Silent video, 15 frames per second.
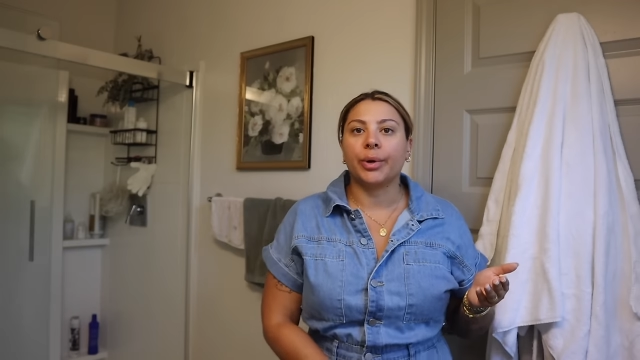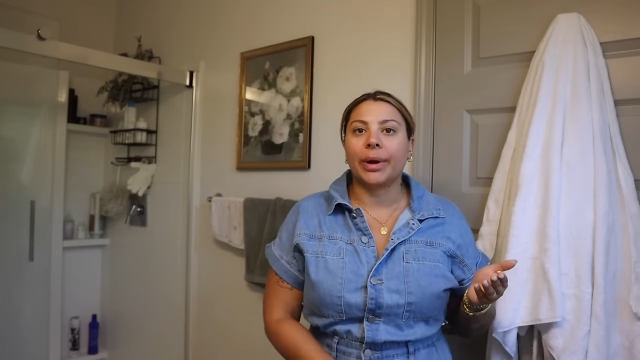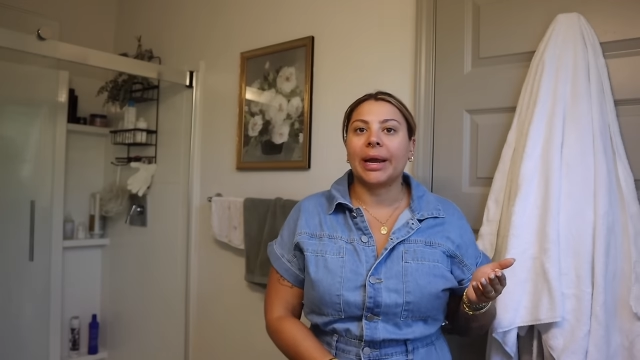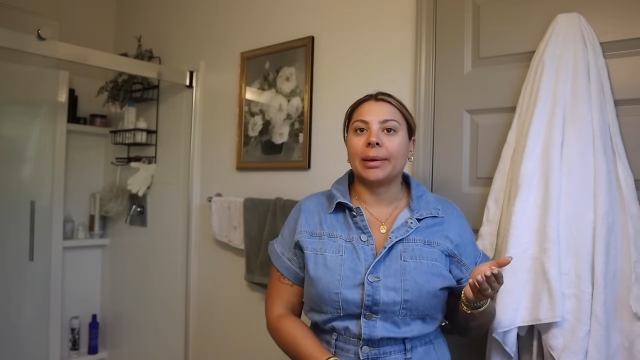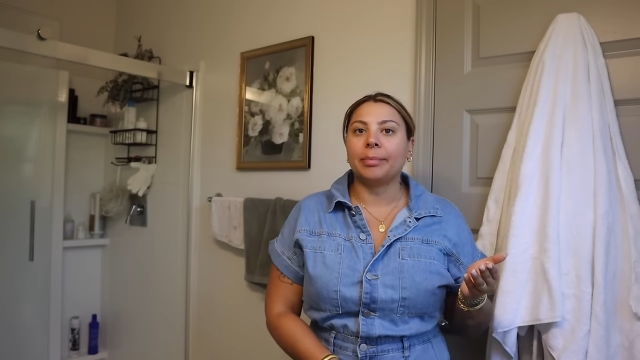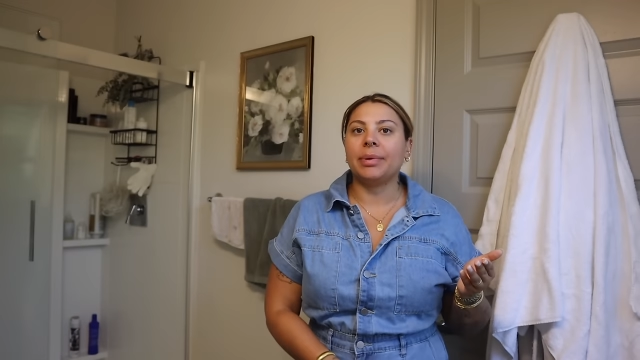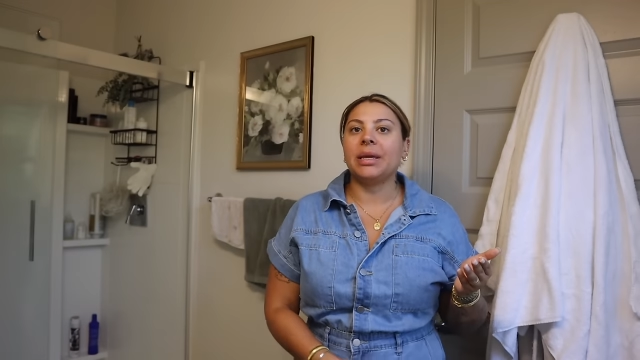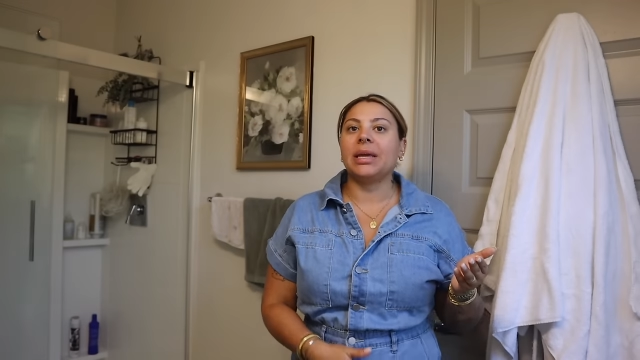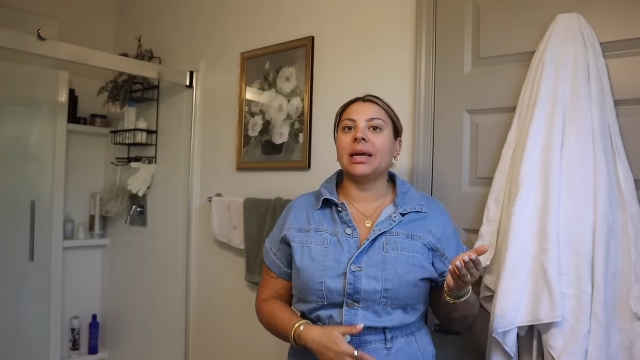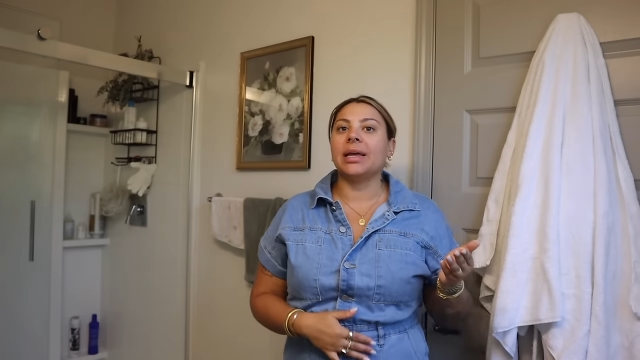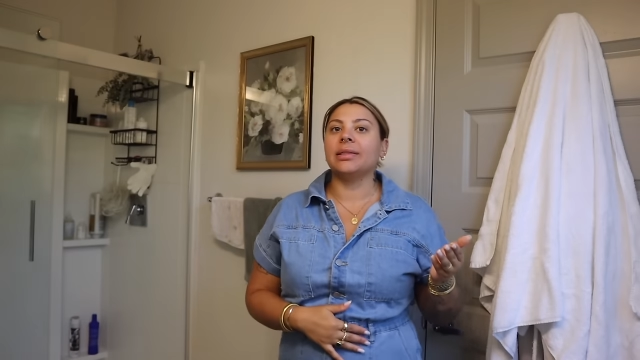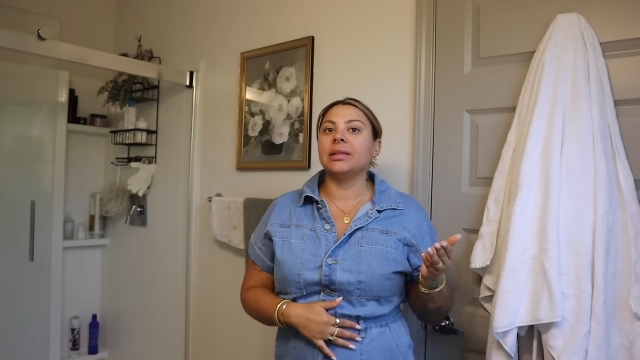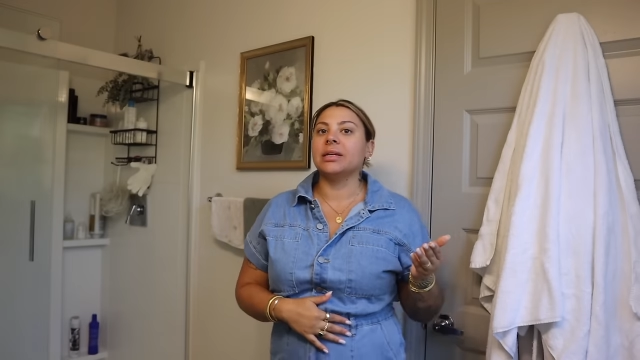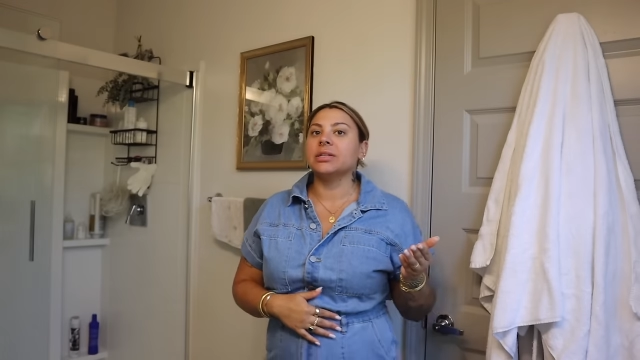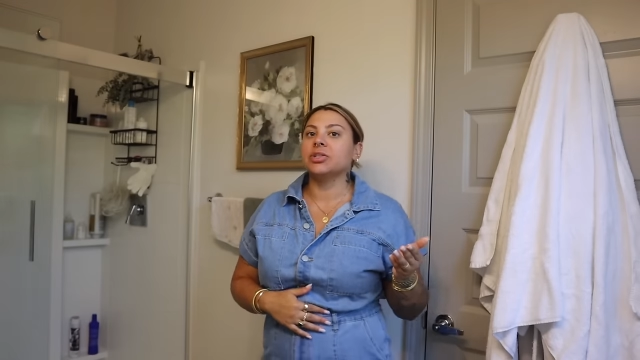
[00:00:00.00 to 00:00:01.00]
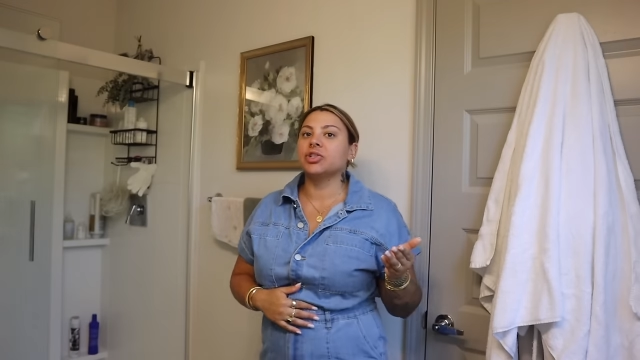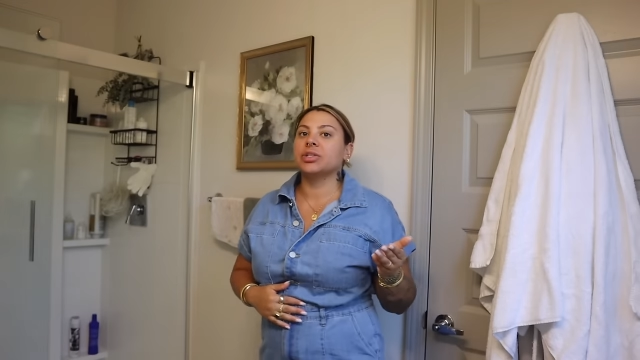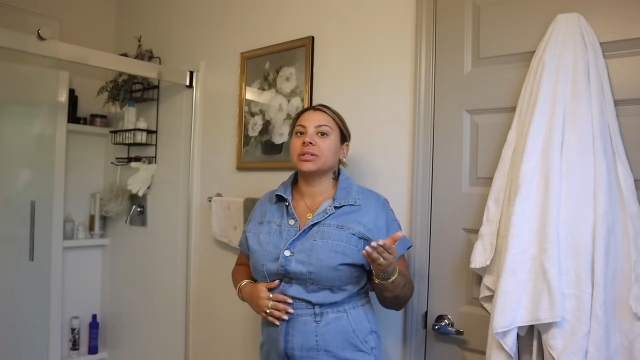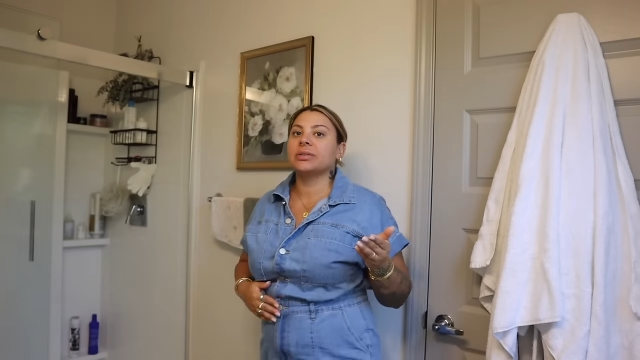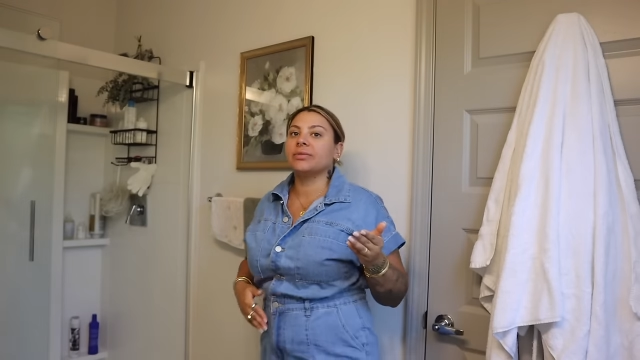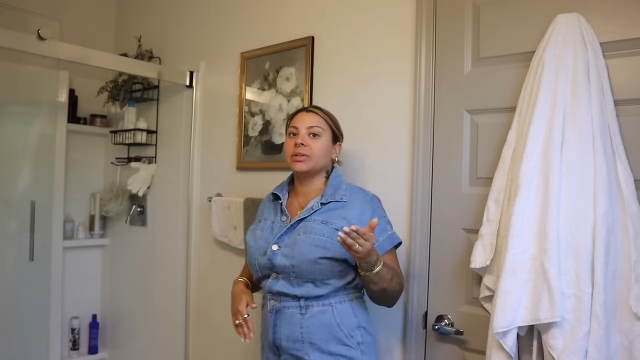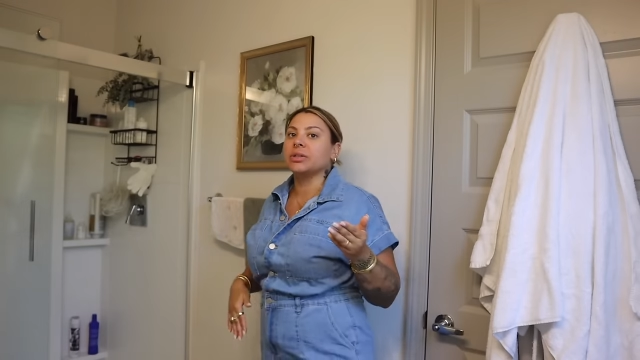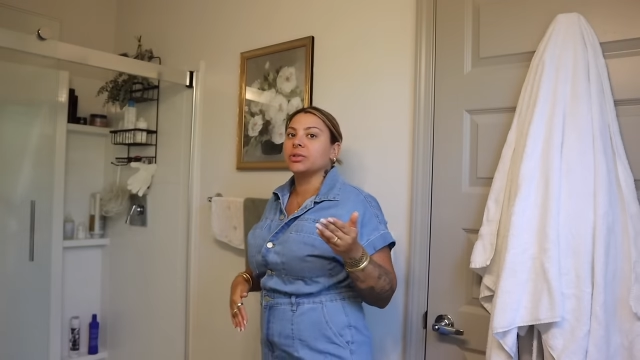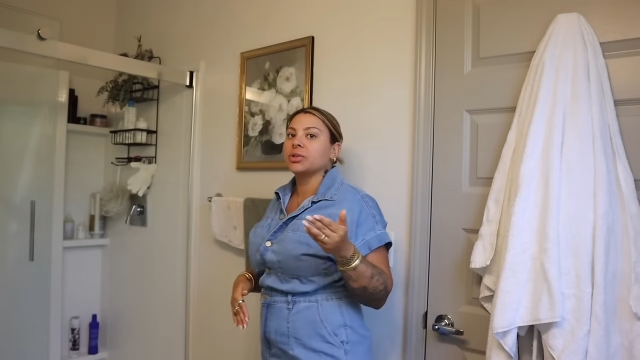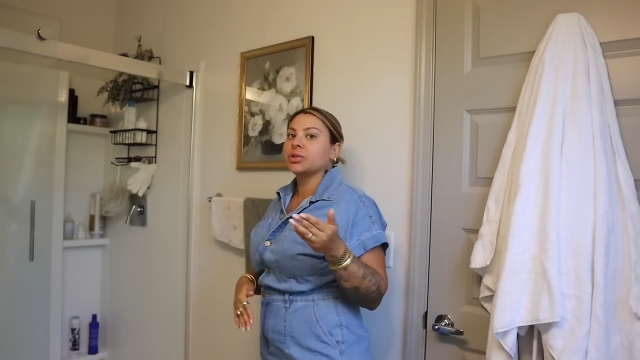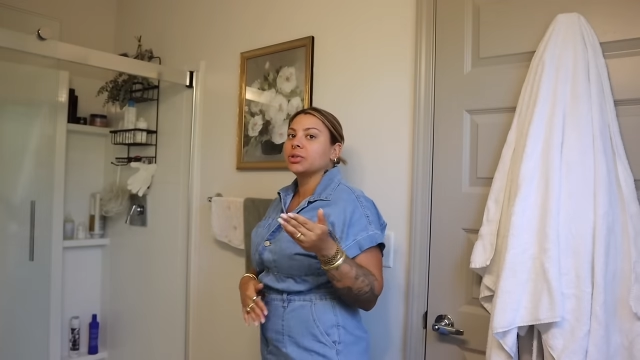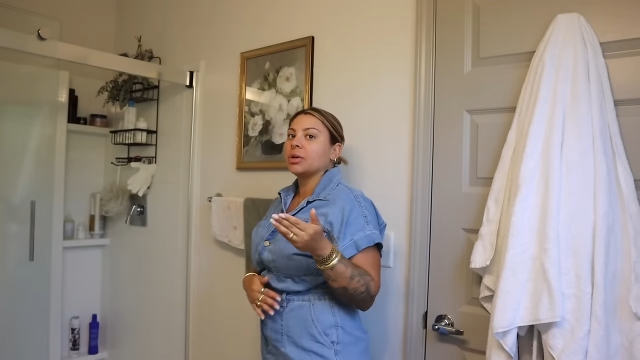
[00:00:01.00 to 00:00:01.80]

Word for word: crampy and this just feels